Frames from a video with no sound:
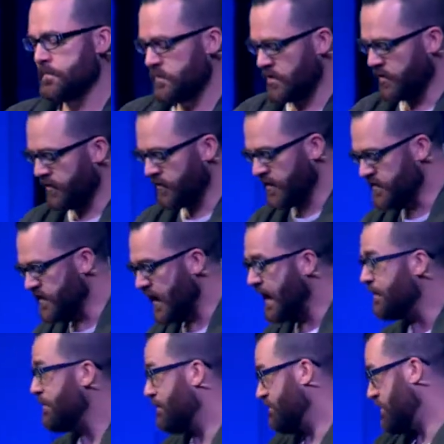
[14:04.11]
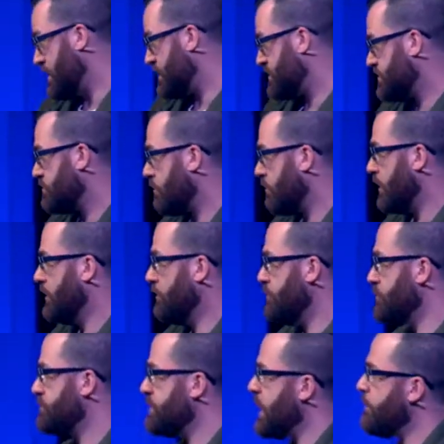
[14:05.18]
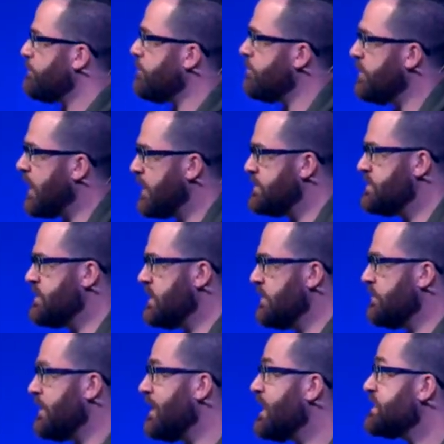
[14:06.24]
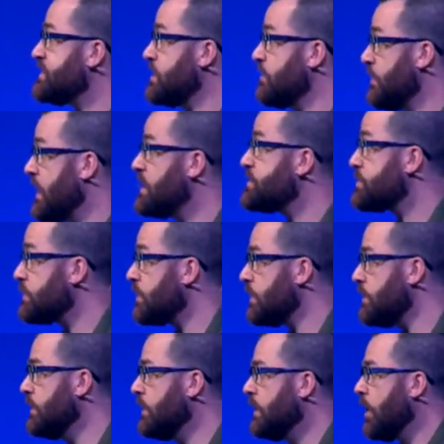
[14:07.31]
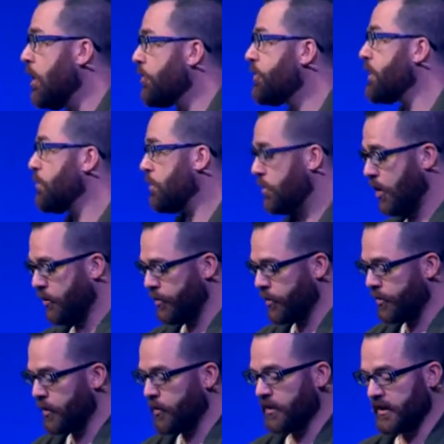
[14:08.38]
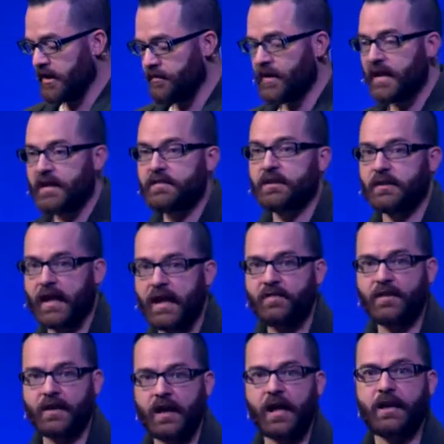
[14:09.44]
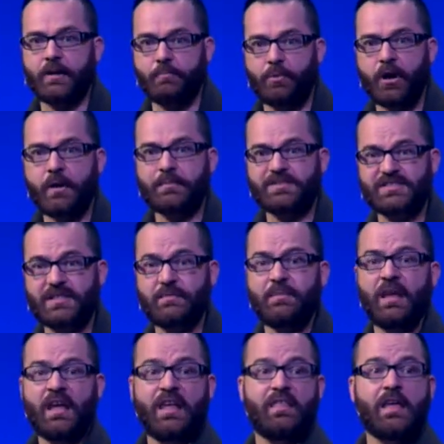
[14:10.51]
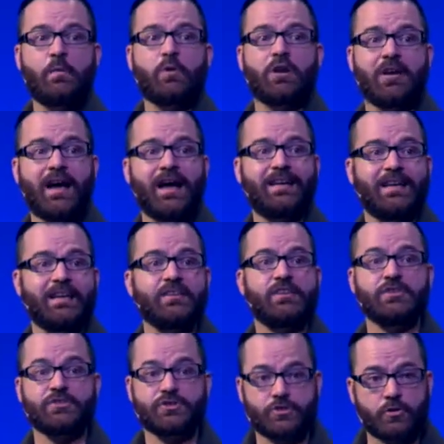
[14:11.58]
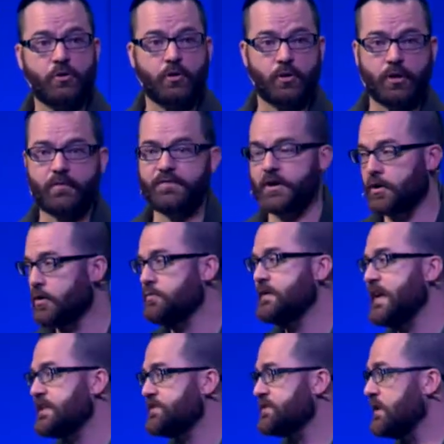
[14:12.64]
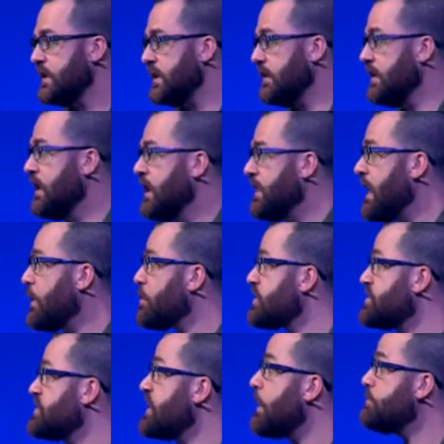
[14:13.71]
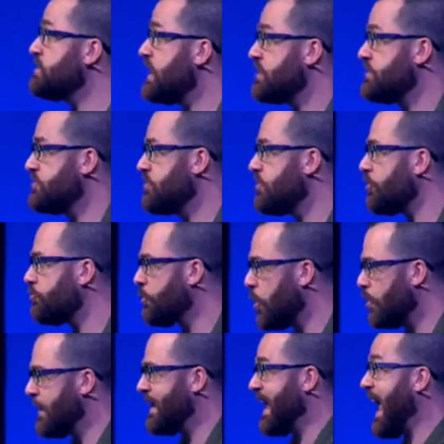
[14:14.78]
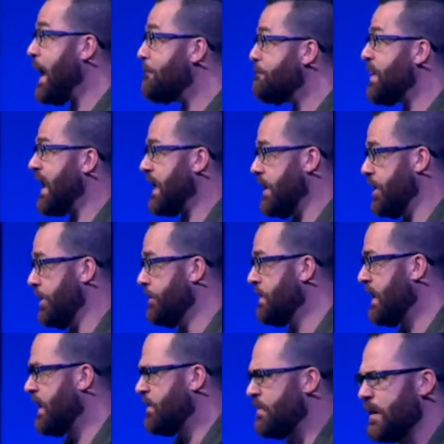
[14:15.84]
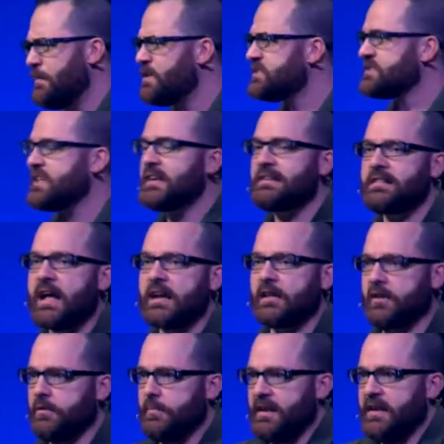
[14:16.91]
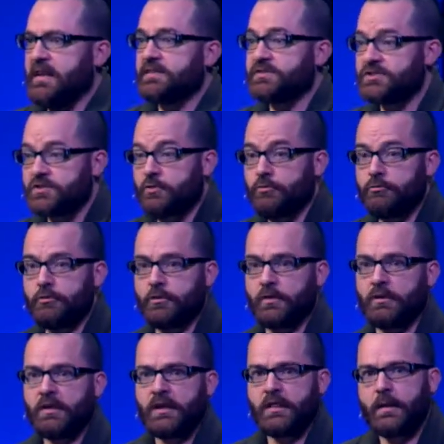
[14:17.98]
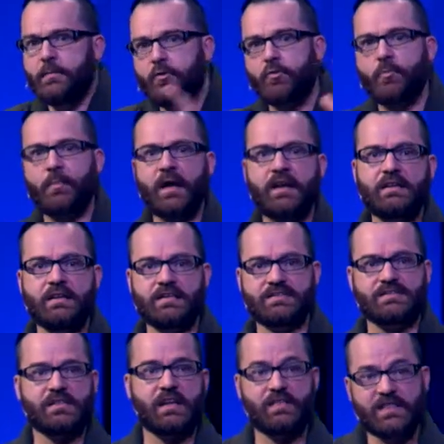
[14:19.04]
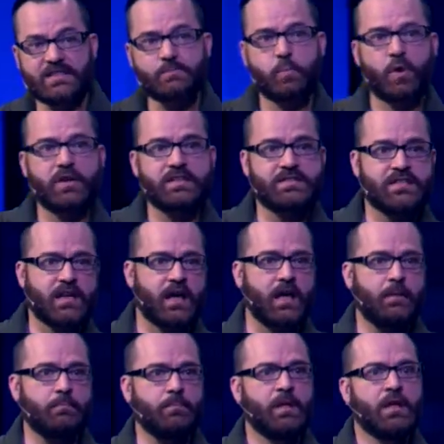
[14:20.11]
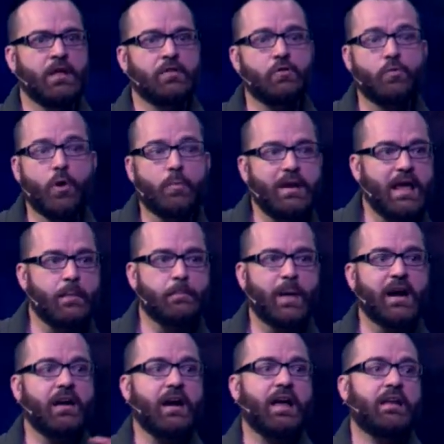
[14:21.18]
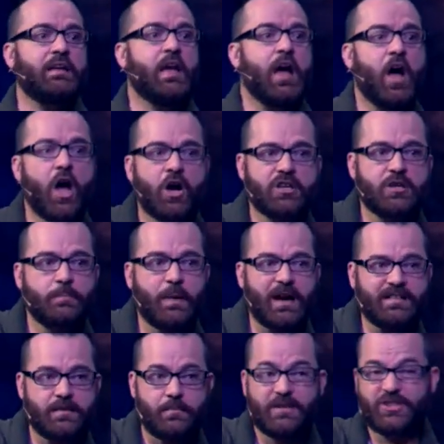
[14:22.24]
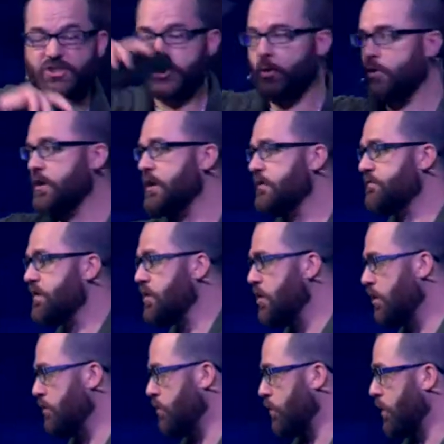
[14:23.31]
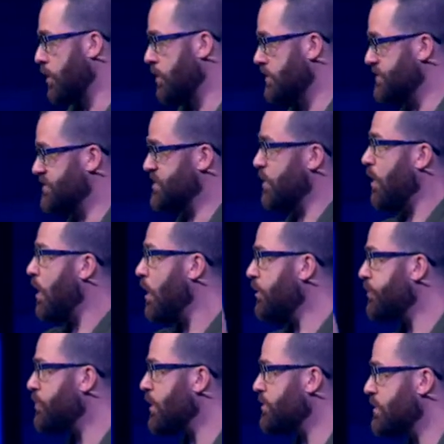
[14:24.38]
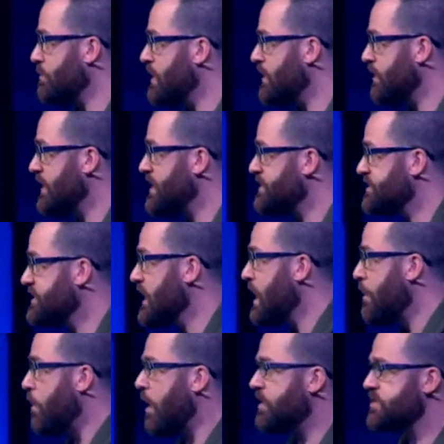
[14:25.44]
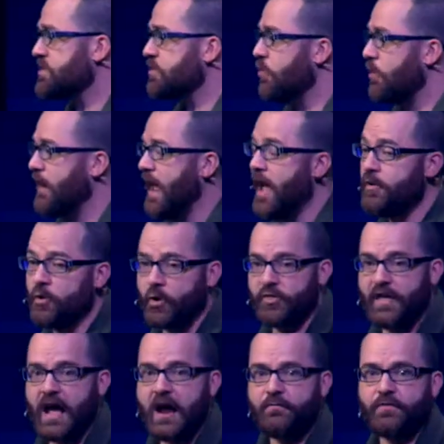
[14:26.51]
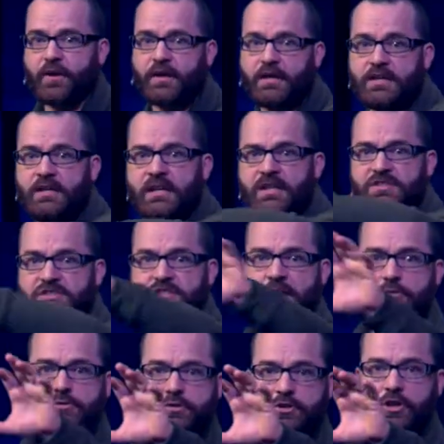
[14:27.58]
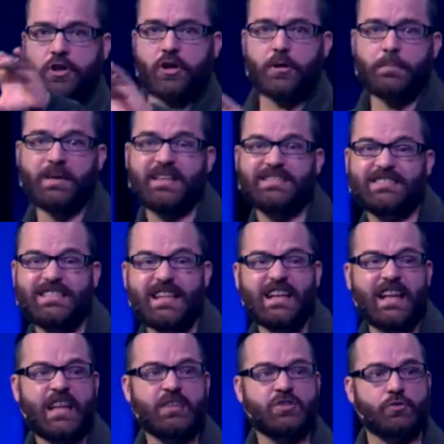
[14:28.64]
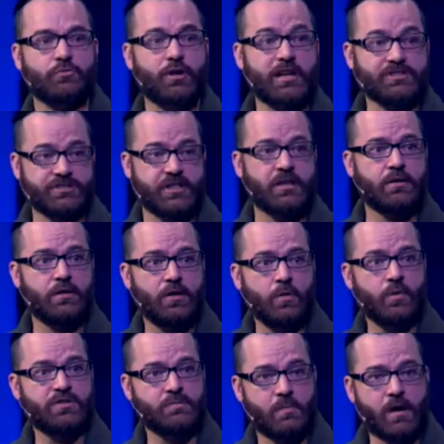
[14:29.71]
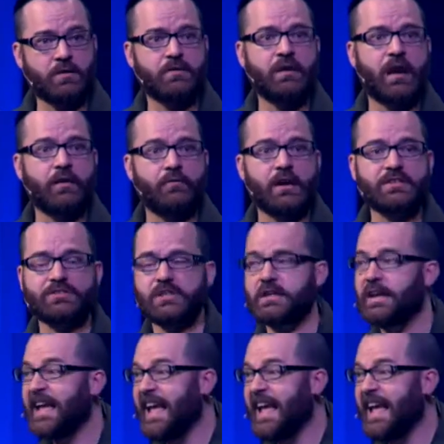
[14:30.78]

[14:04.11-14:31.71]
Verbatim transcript: During the time of this story in Luke chapter 19, the nation of Israel, although they were living in the land that God had promised them, they were not in control of their own destiny. They were subject to the Roman Empire. Maybe you studied that a little bit in school. Let me remind us at this point in time, the Roman Empire had occupied the majority of the known world. So, all throughout the Middle East, parts of North Africa, Central Europe, extending into Russia, what's modern day Russia,